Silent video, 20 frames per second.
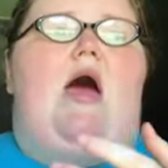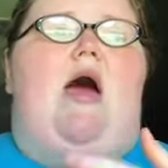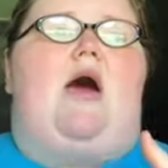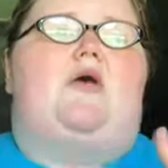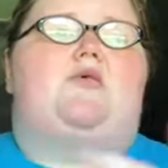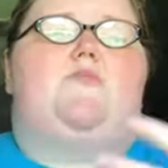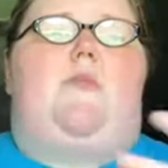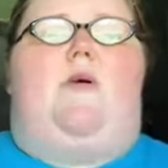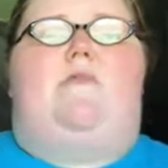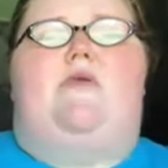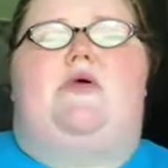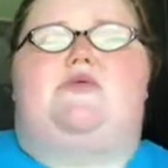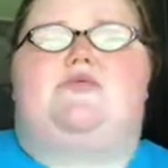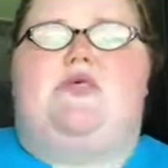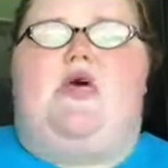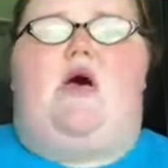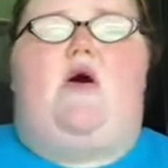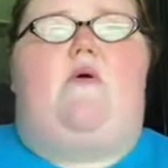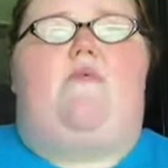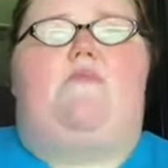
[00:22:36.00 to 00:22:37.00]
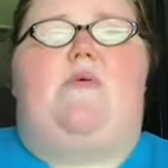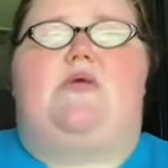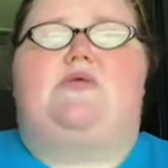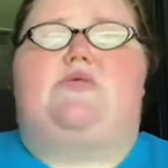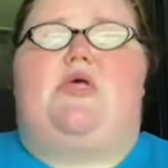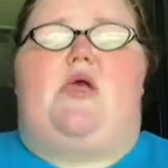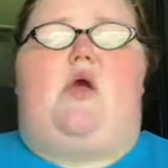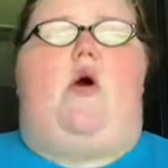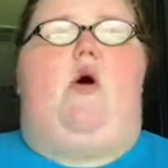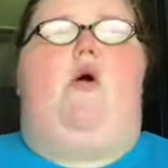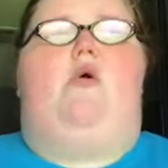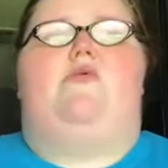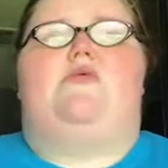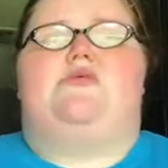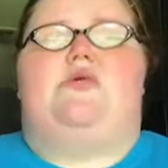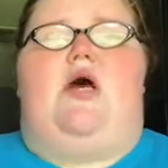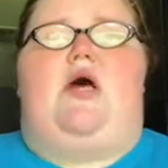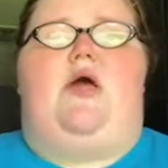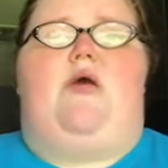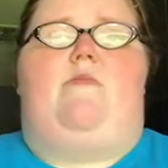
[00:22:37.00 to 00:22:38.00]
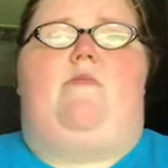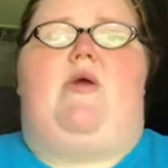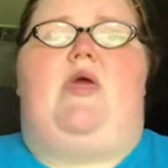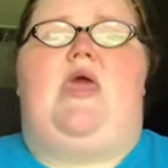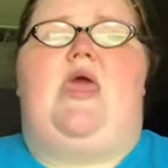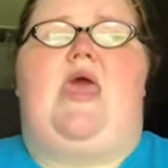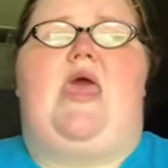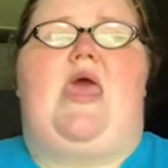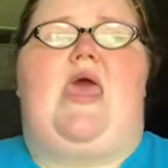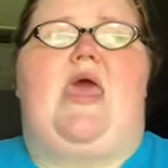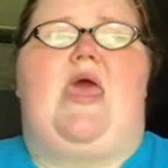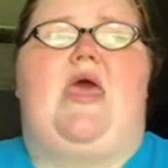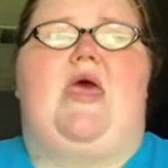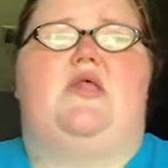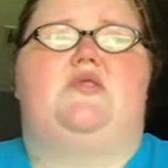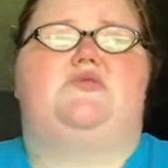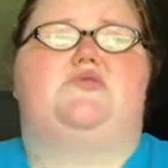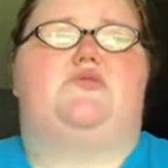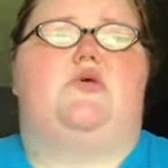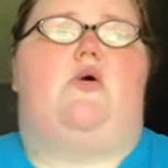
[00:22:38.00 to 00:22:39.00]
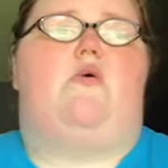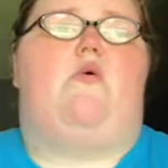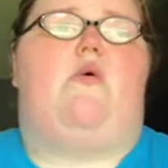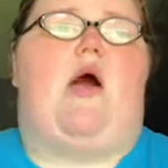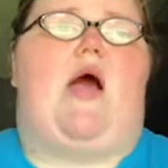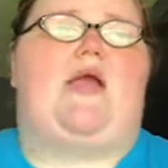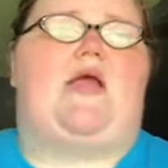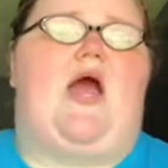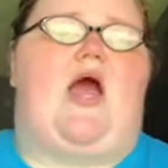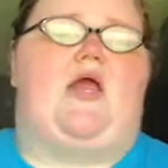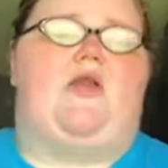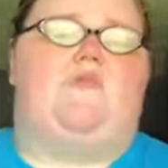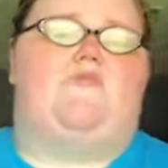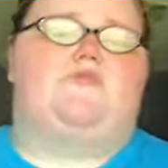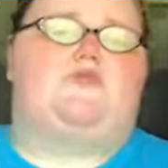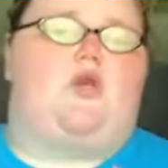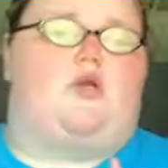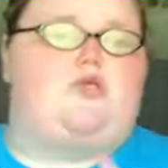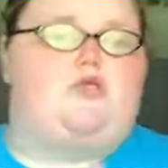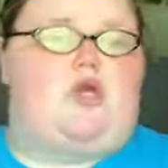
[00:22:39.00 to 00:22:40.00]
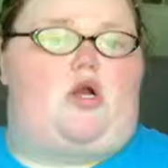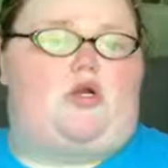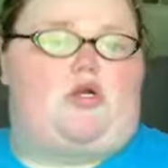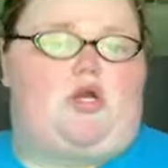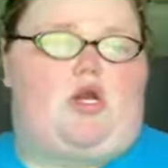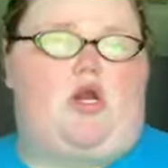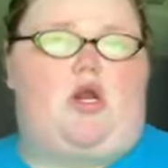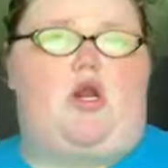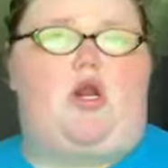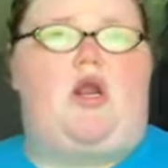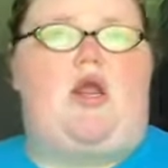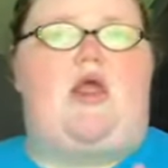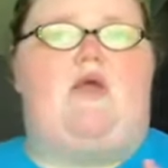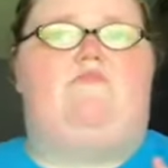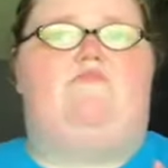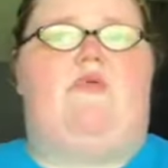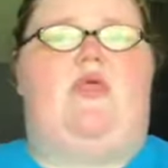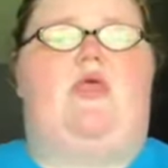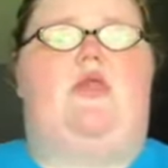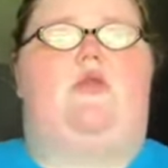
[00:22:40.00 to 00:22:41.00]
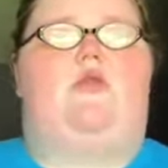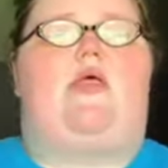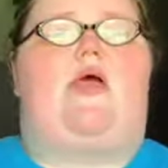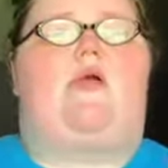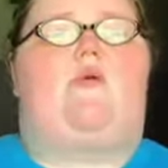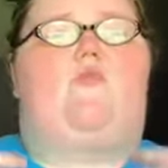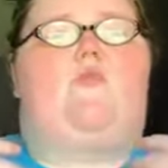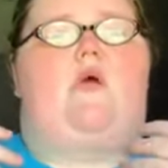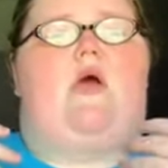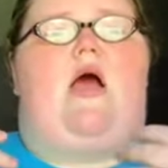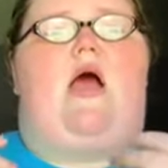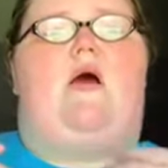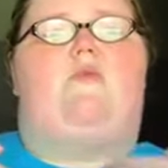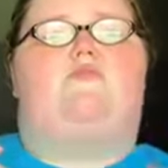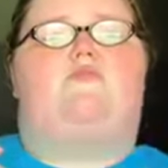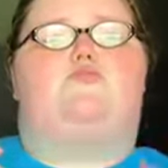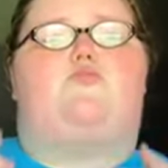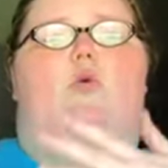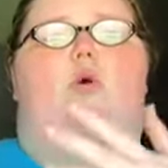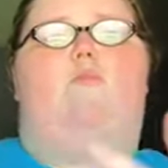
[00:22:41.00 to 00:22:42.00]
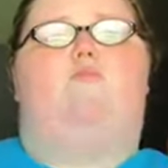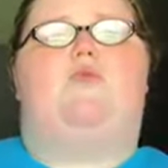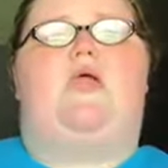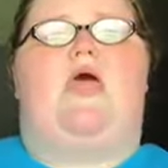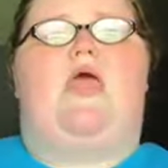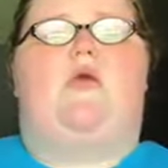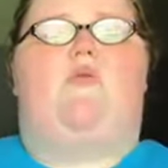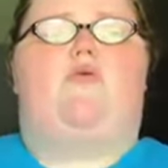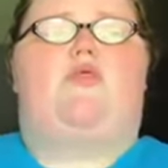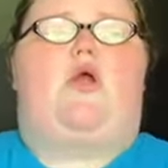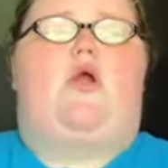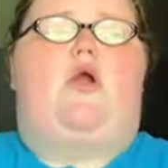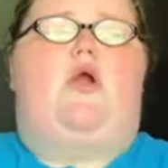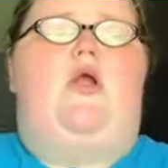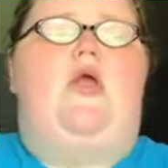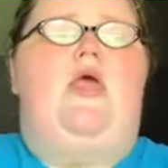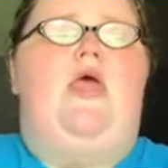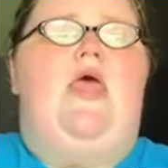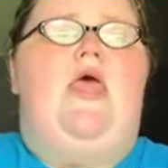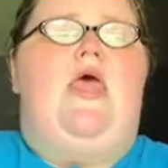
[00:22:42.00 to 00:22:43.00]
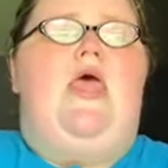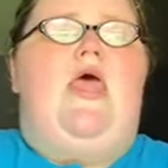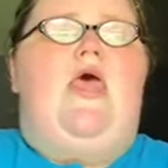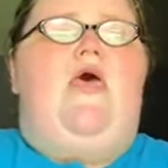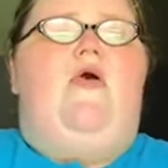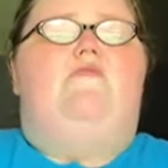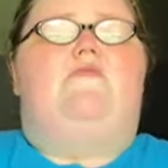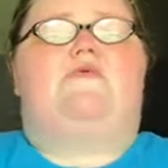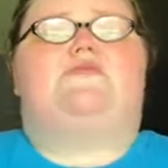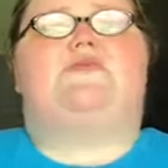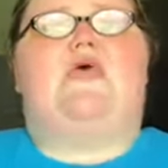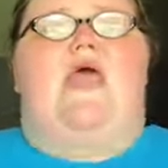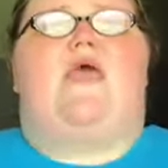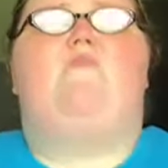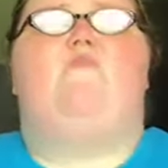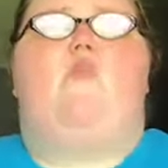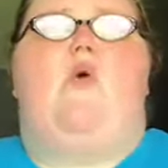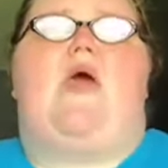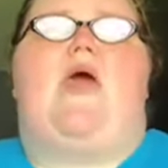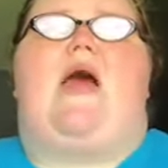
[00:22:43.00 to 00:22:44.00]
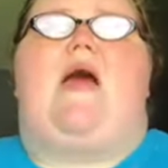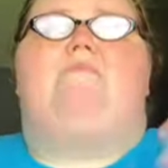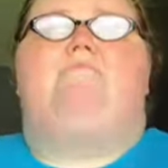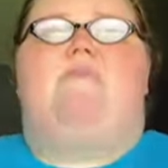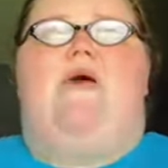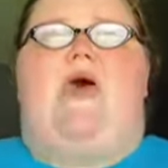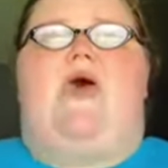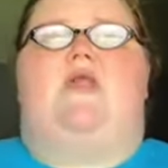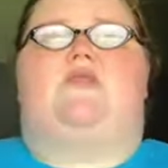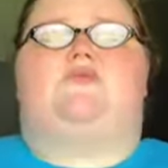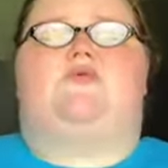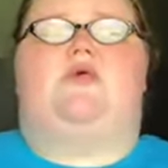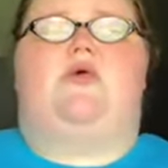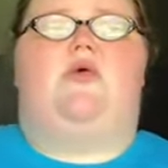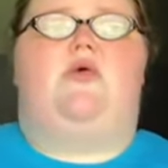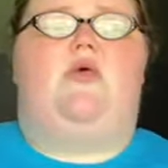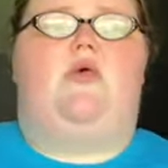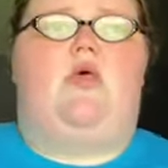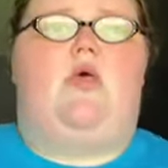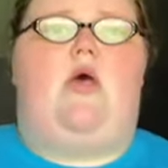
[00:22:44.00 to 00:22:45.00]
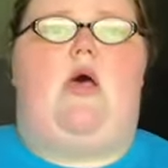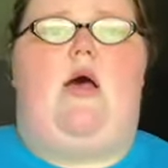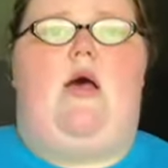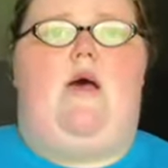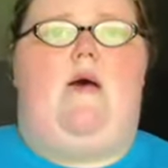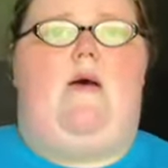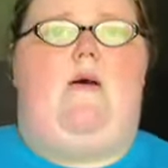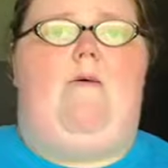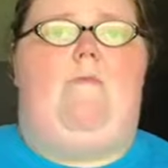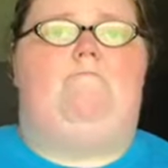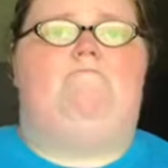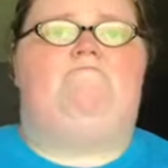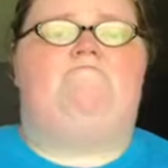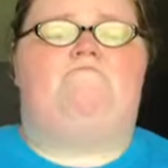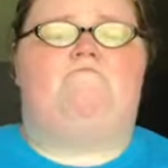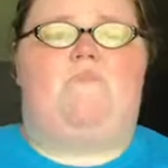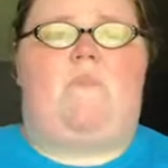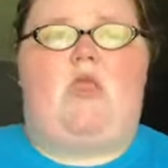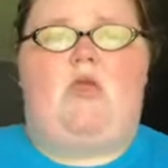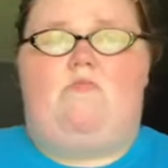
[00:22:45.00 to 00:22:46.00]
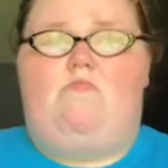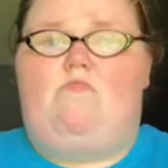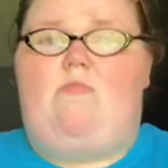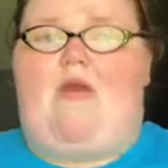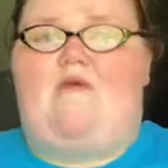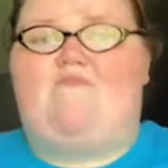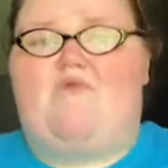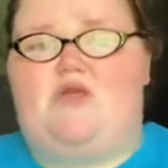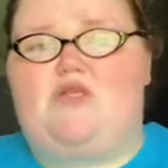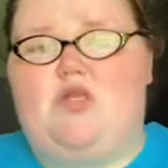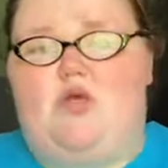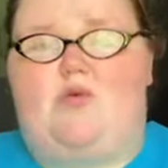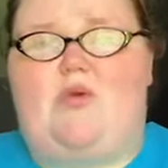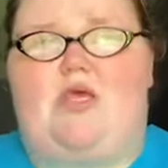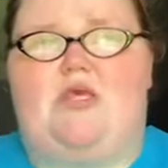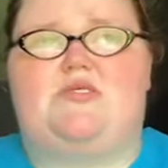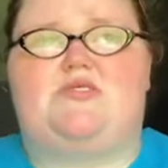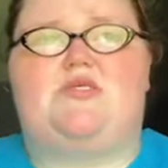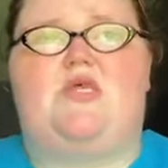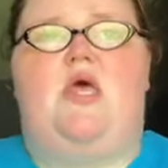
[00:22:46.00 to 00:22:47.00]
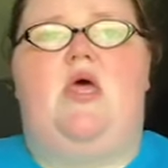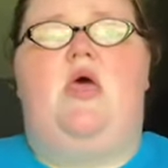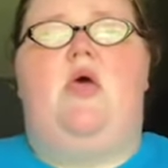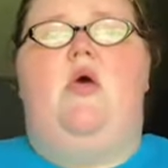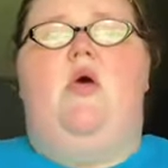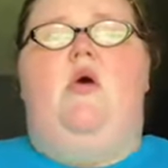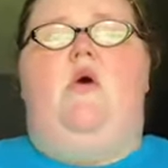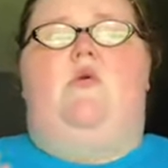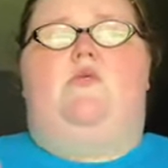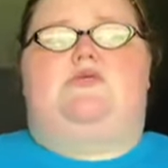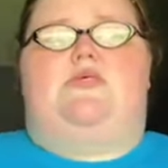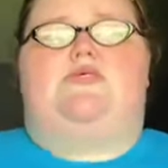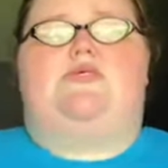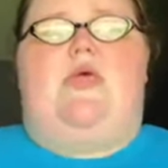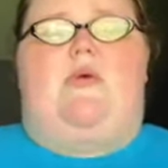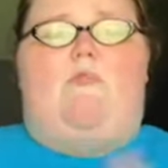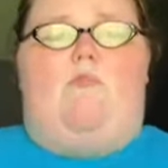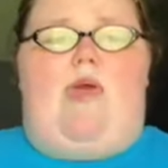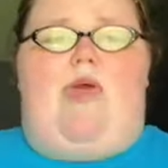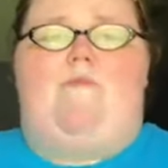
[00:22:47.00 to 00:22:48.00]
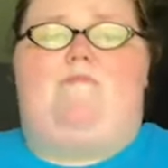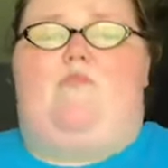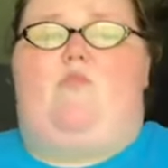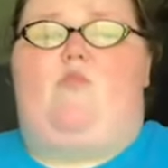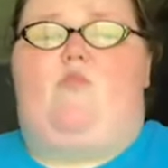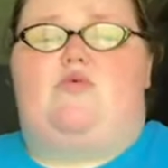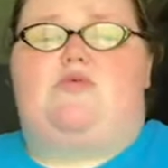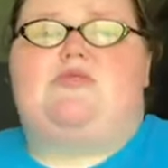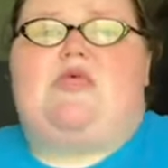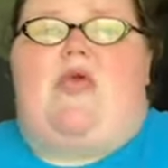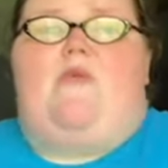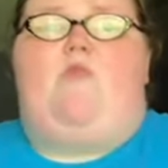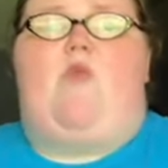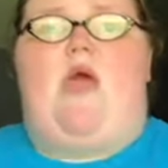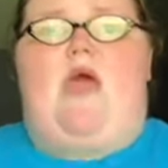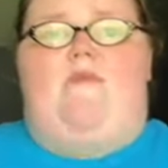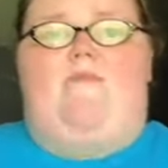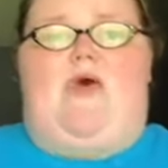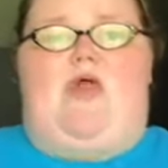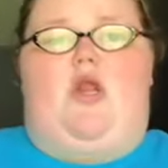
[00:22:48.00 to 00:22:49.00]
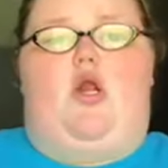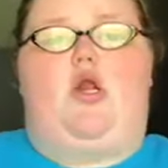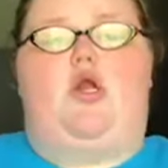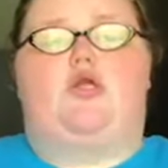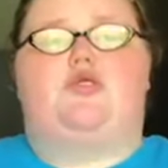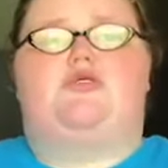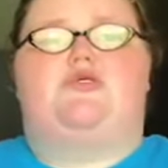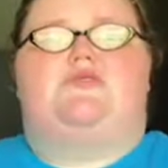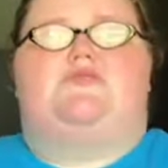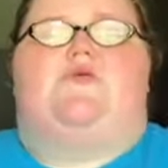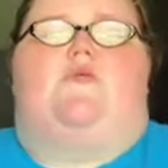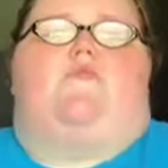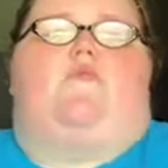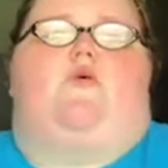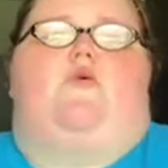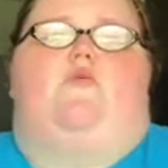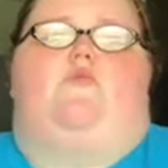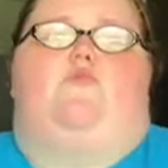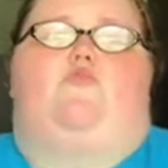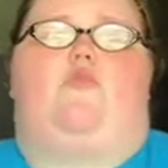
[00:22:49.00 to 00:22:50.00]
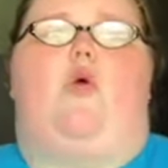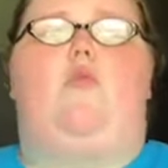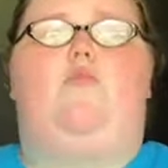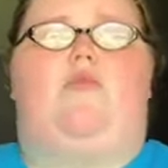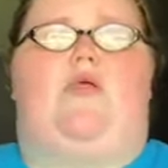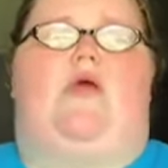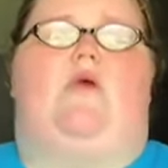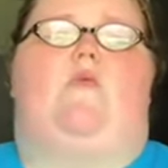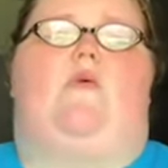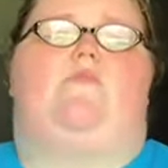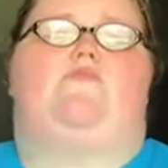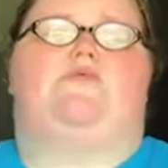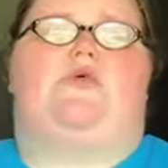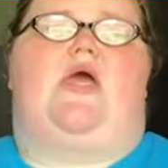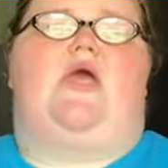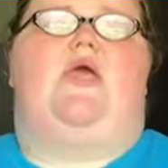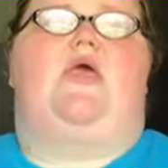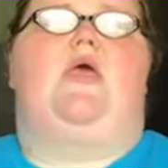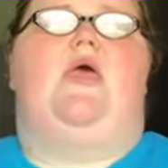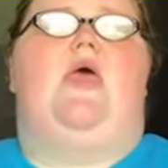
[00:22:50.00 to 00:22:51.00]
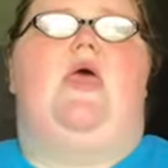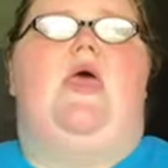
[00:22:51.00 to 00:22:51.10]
I was by myself basically all the time, and so I kind of started talking to her, and me and, like, I was role playing with her the same way I met my friend Lucas. Was the same way I met her, just different role playing website.